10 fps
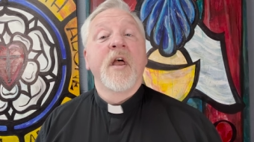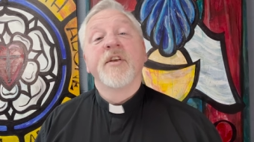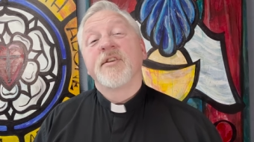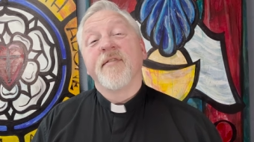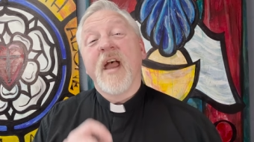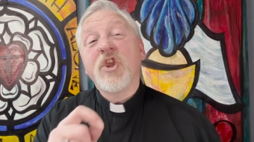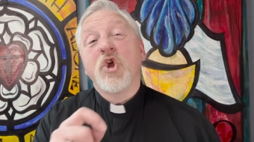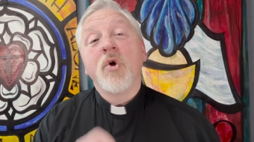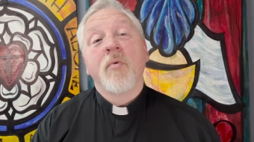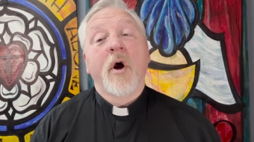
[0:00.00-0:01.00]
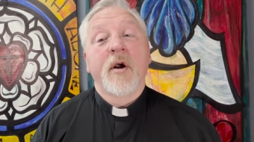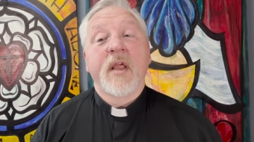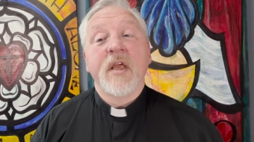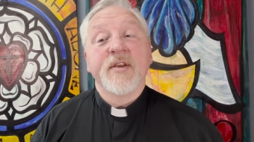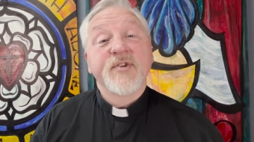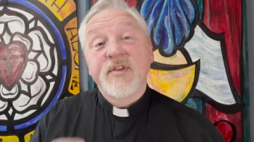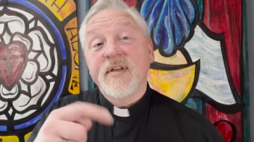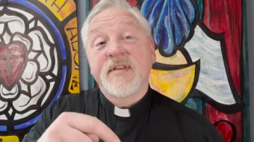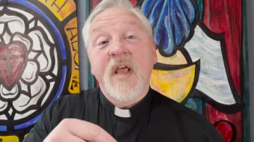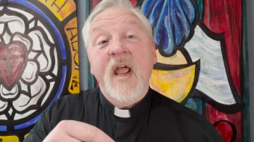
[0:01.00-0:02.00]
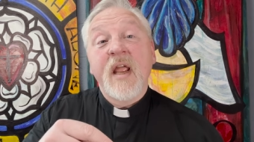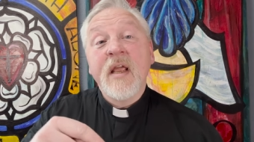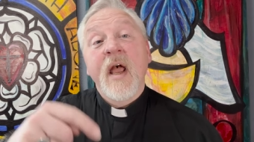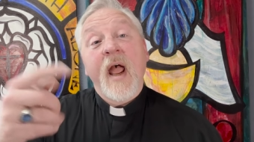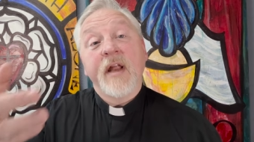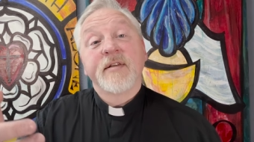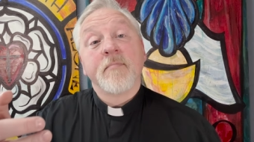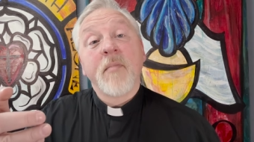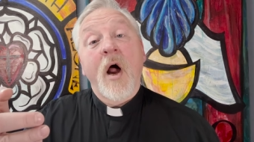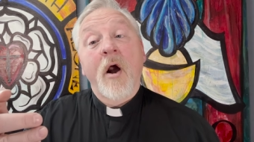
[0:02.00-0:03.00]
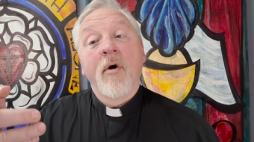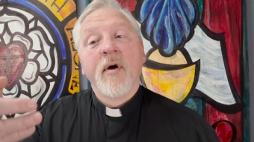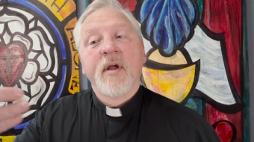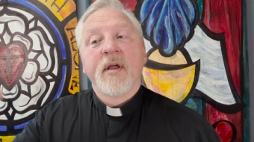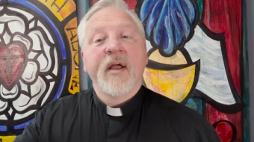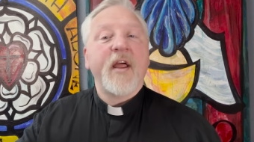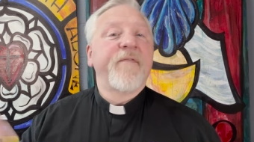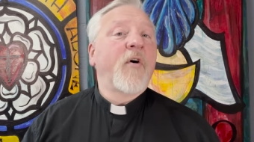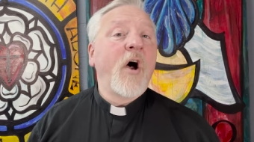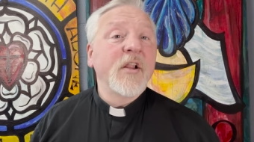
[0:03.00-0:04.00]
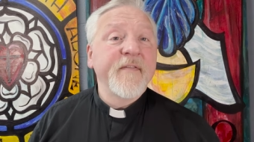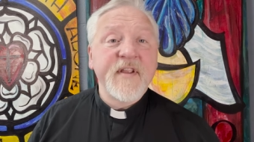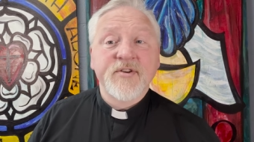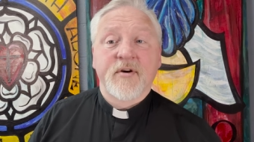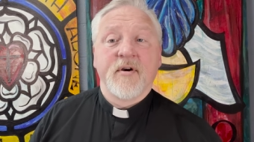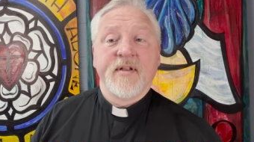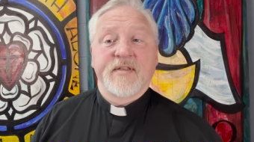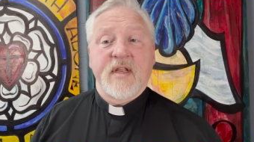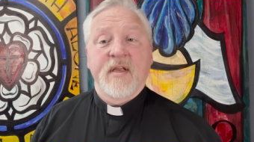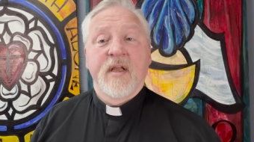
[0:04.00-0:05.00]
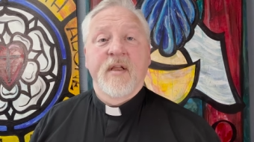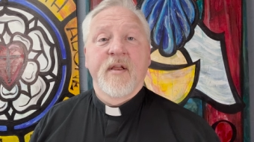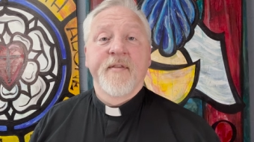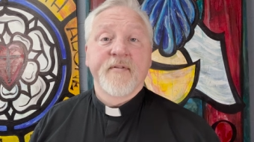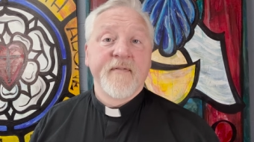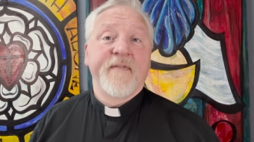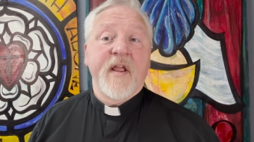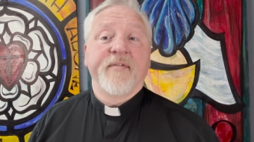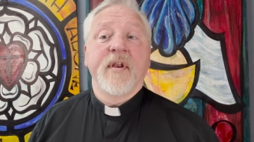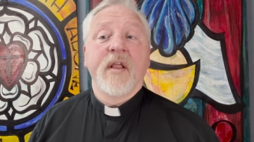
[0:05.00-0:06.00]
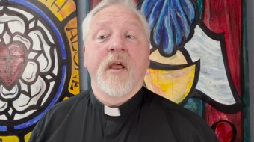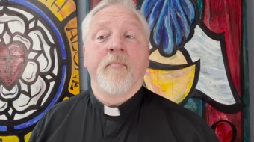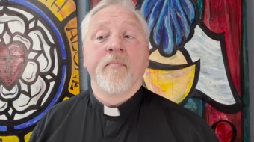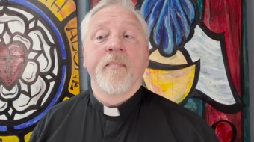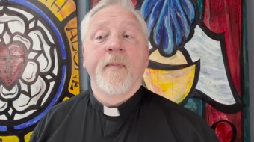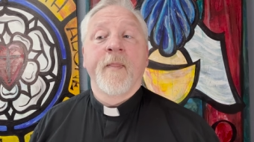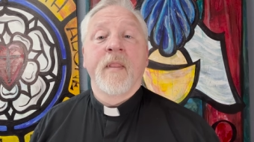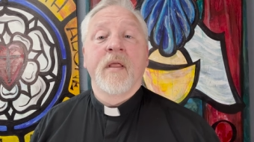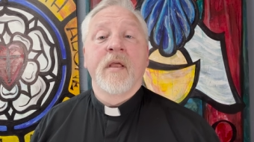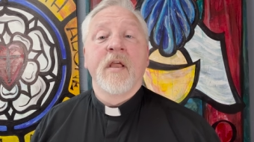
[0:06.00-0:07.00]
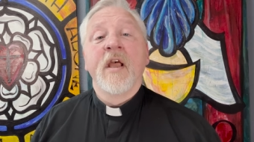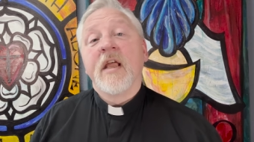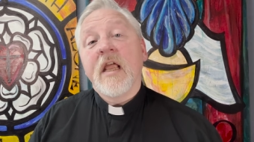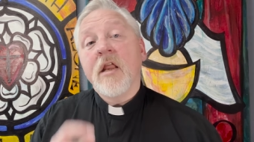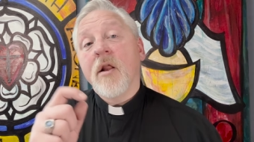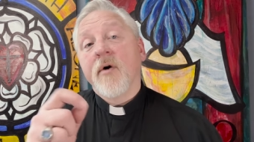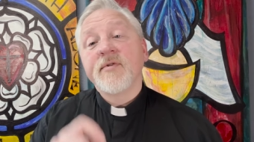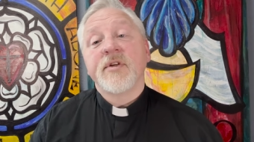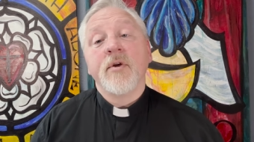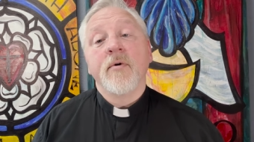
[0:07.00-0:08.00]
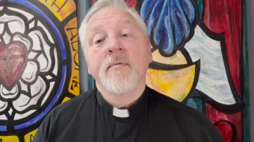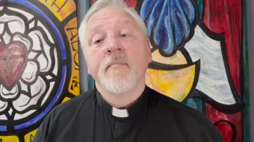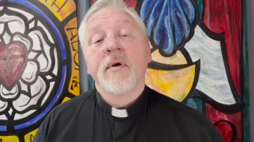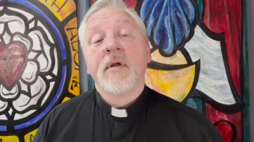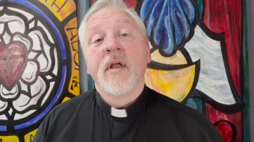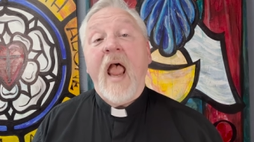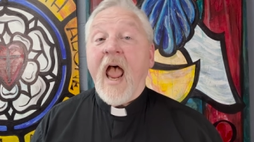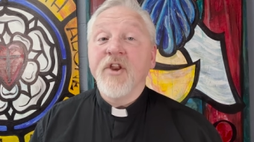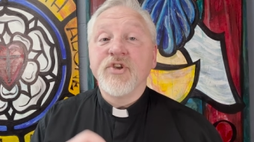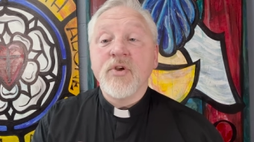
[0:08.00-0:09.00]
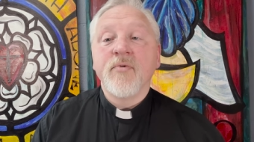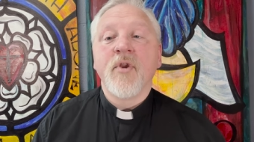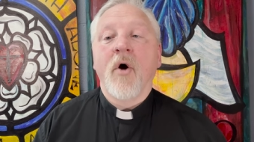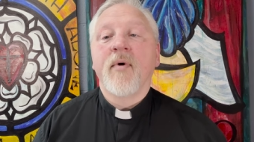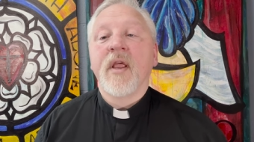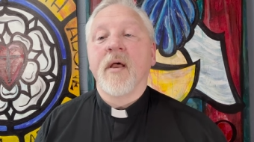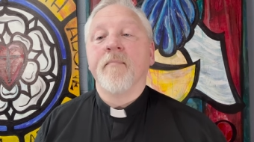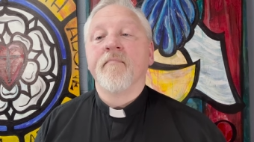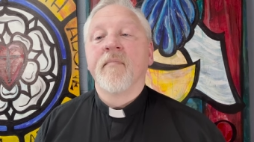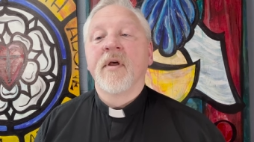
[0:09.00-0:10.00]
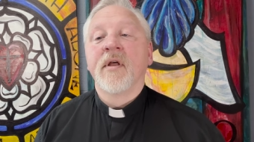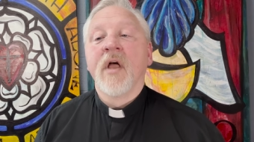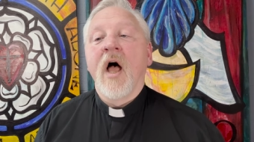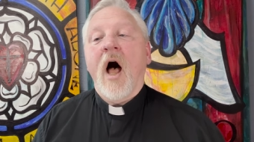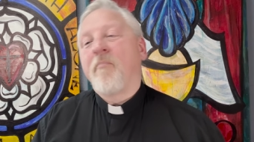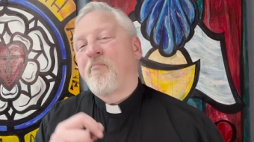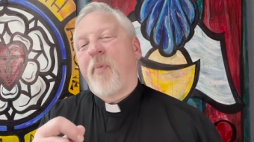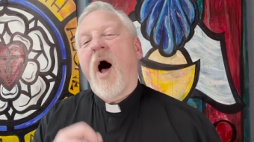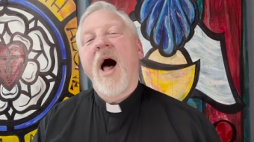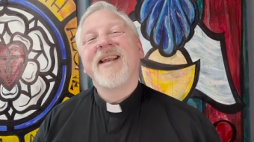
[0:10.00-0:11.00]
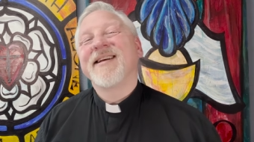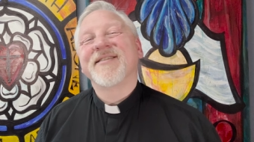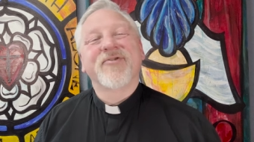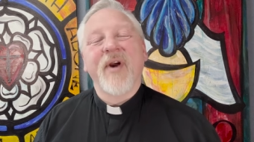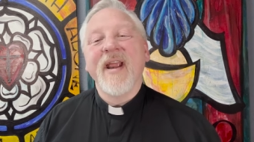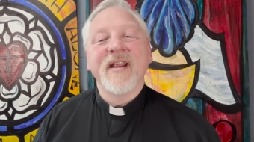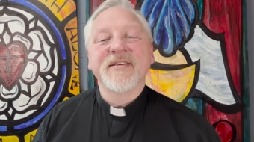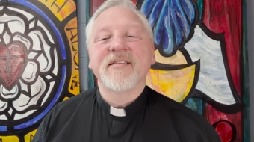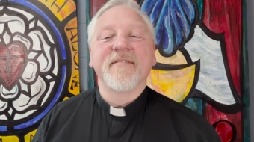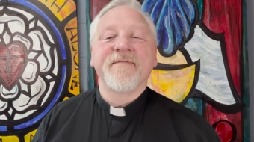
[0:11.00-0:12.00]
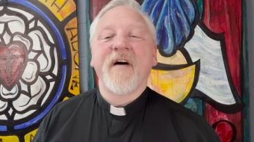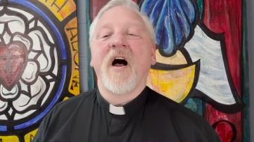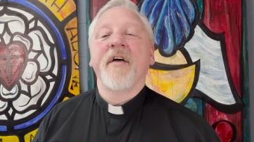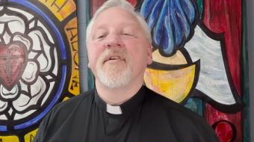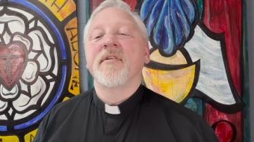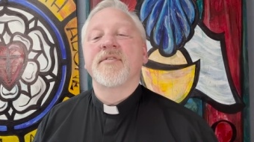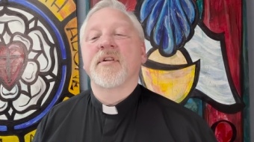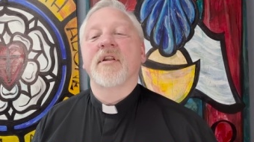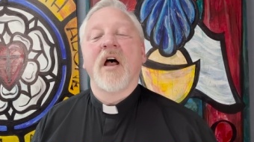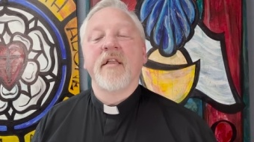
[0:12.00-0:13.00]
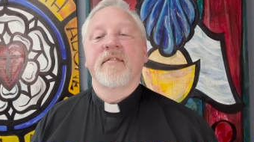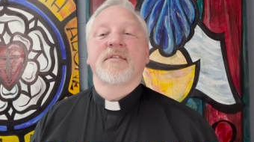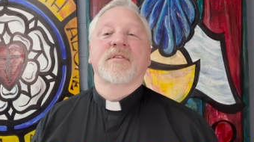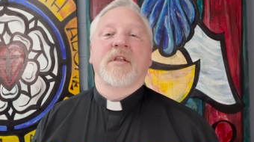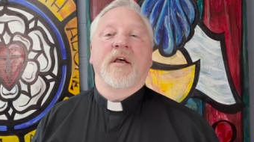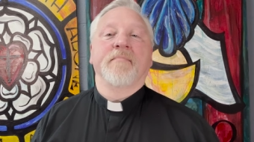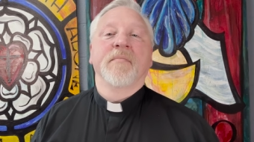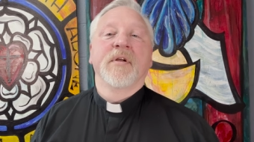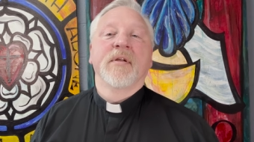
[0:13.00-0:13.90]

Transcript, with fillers: so that you are his today and tomorrow and for all of eternity through faith in him. He knows you and you know him. A bond as great as the Father to God the Son.